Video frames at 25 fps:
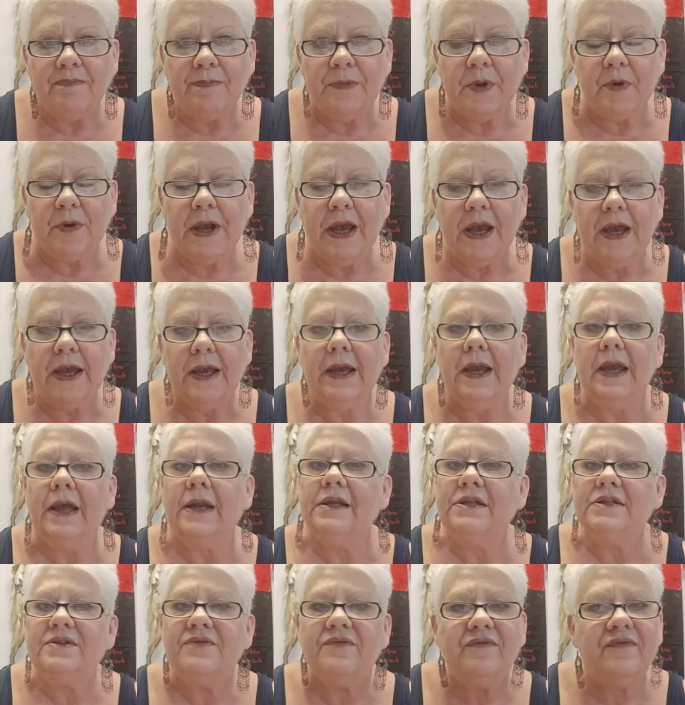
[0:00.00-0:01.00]
Okay. And
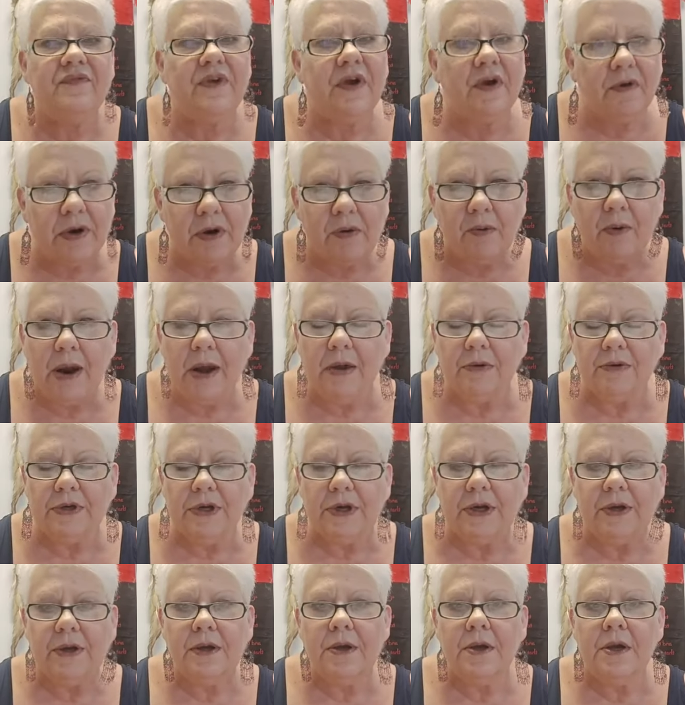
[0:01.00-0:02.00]
it's very
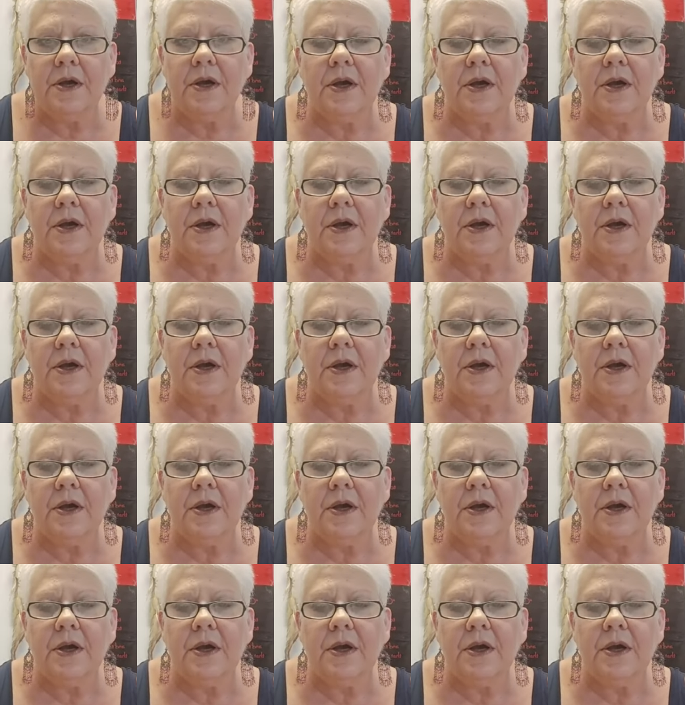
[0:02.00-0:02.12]
grounding